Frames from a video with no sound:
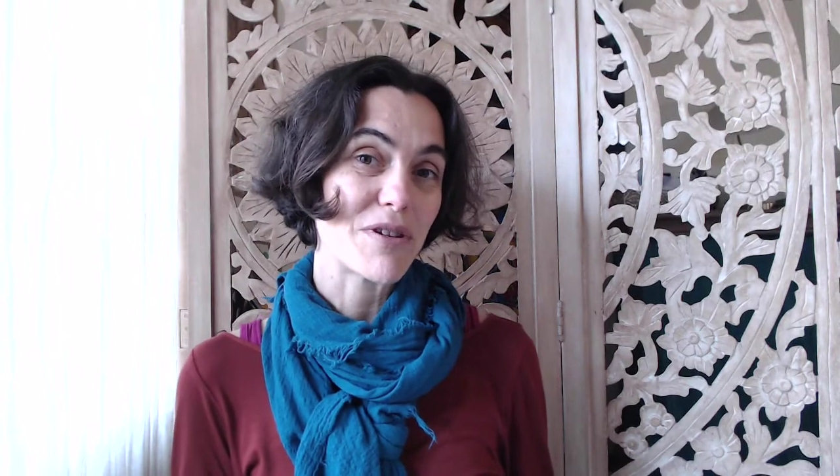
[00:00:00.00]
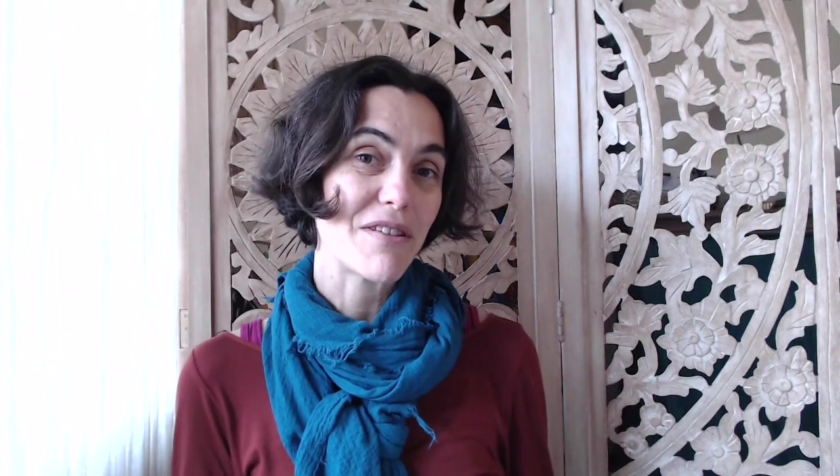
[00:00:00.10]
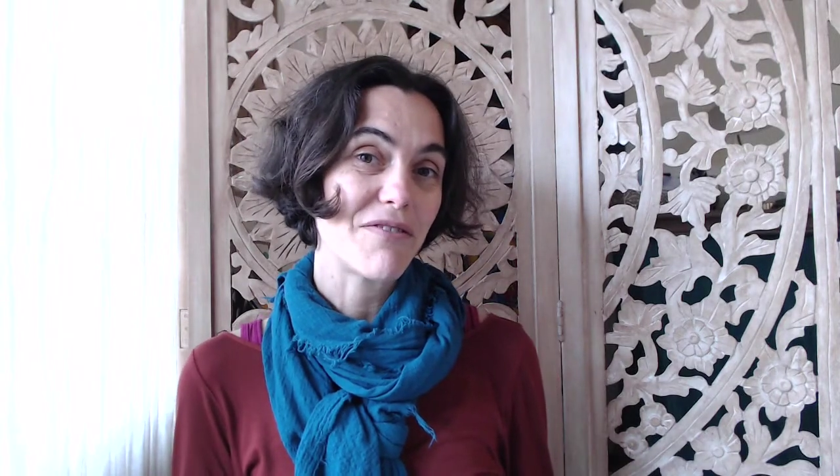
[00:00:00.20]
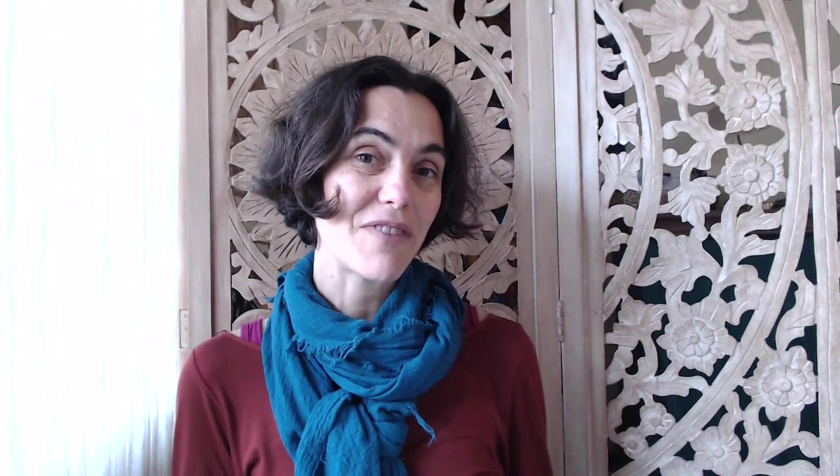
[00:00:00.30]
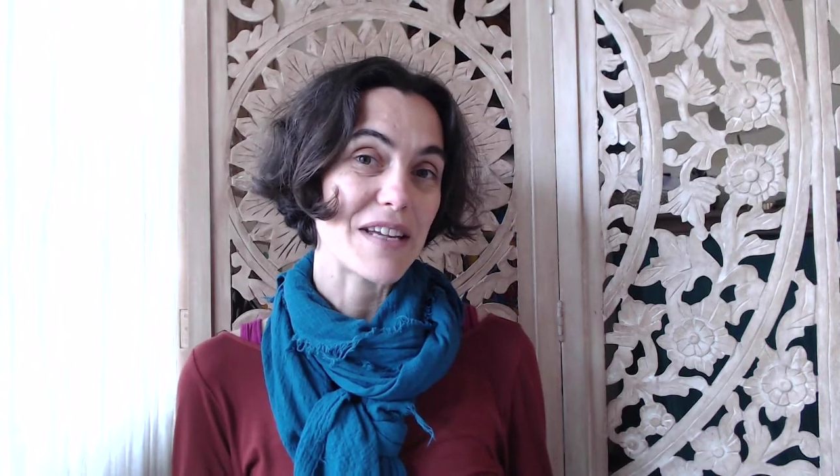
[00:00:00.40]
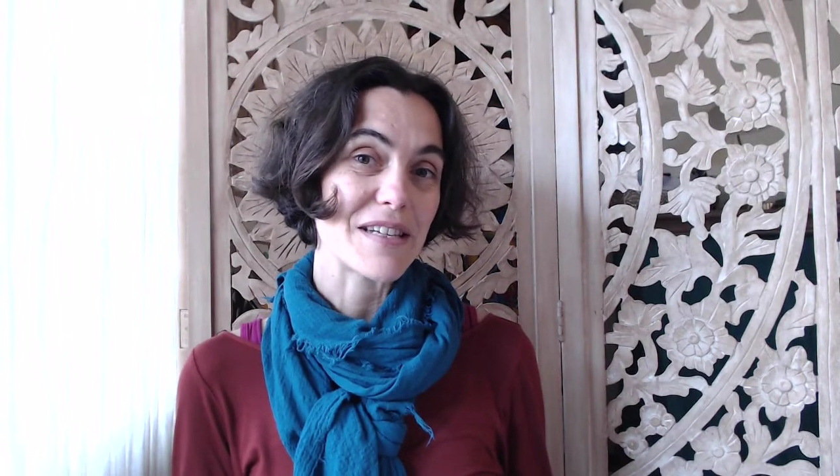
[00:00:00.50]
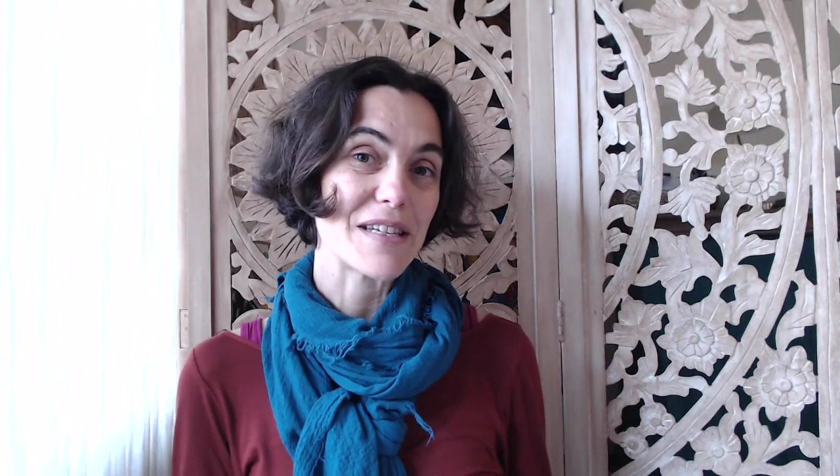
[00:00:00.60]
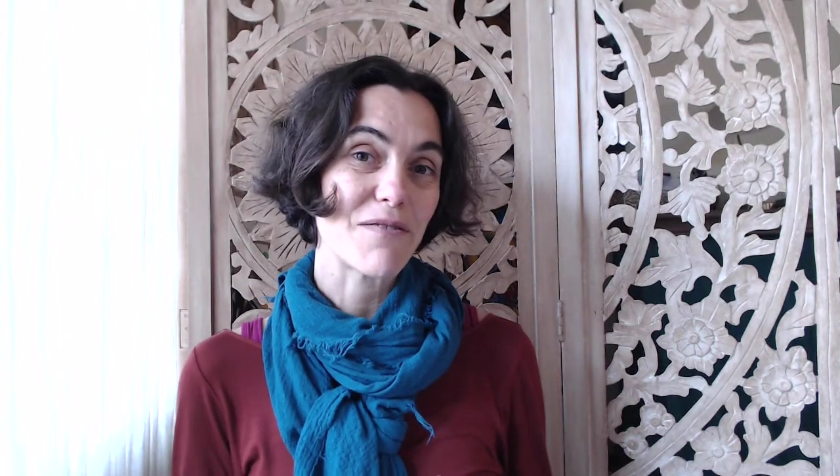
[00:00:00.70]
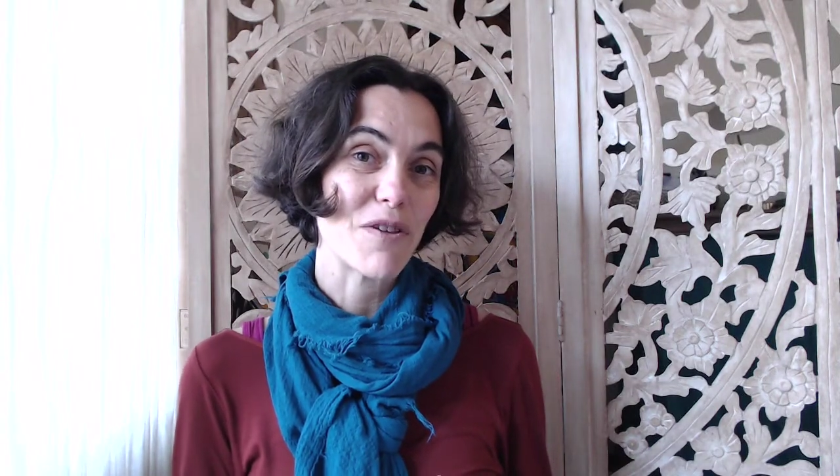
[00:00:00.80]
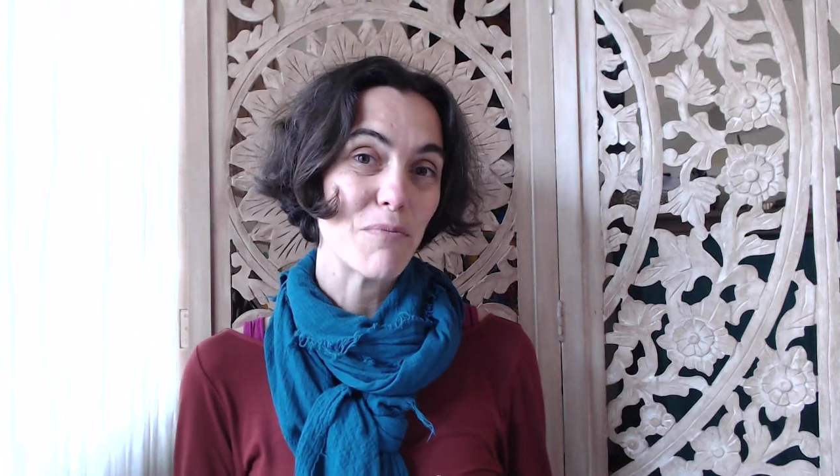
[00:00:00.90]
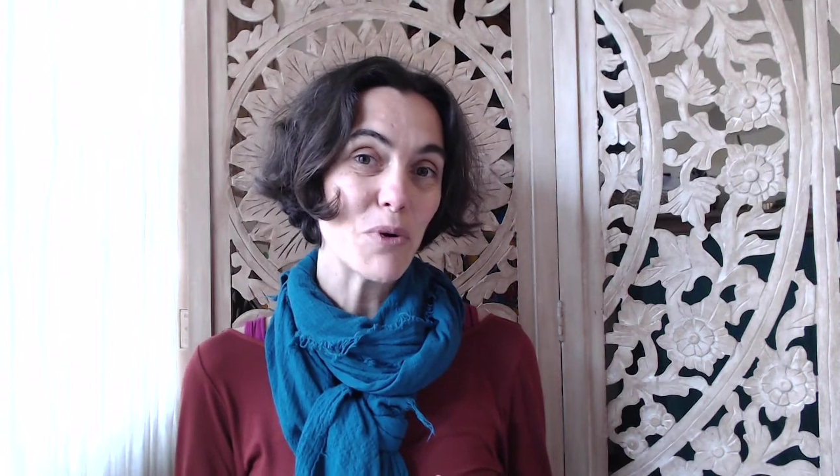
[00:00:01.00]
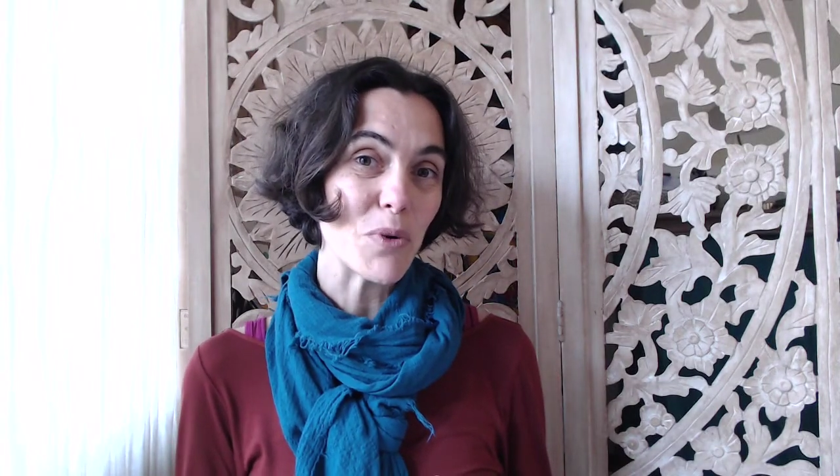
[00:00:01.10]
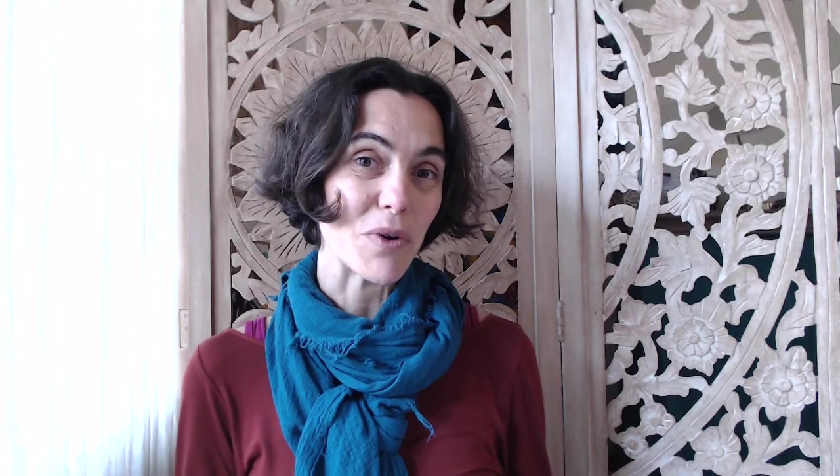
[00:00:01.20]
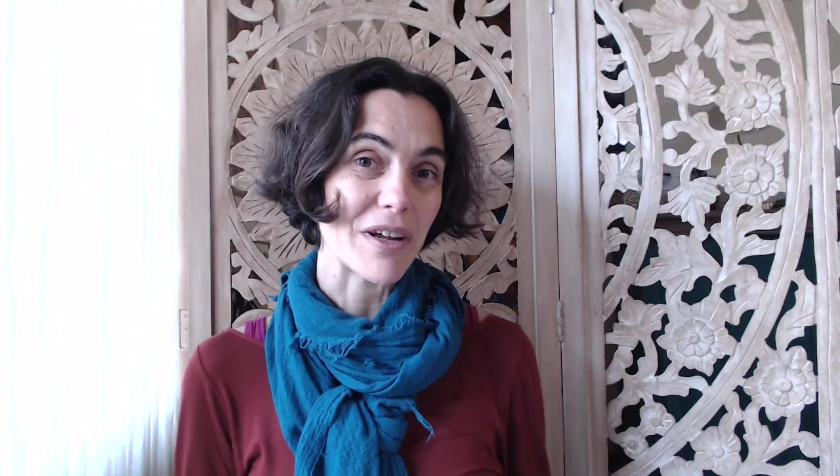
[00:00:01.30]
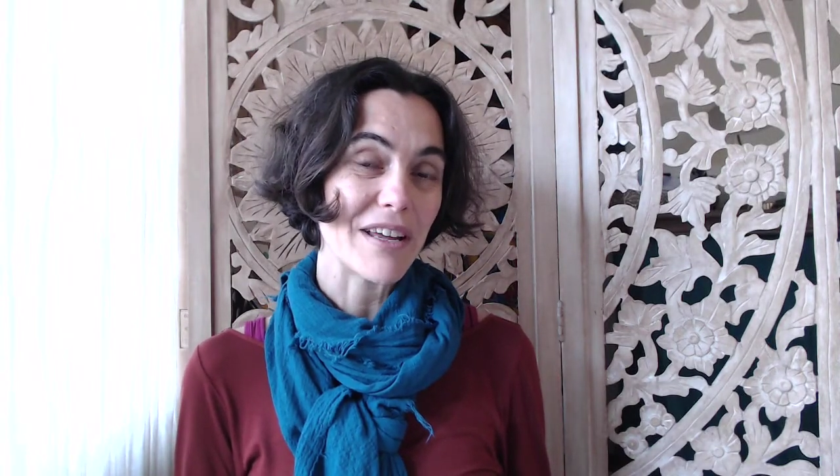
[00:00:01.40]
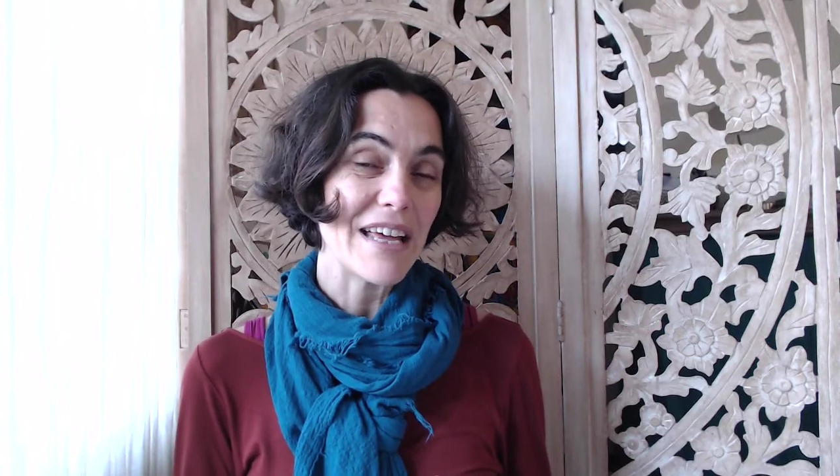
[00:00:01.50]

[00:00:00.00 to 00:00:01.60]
to the phases of the moon.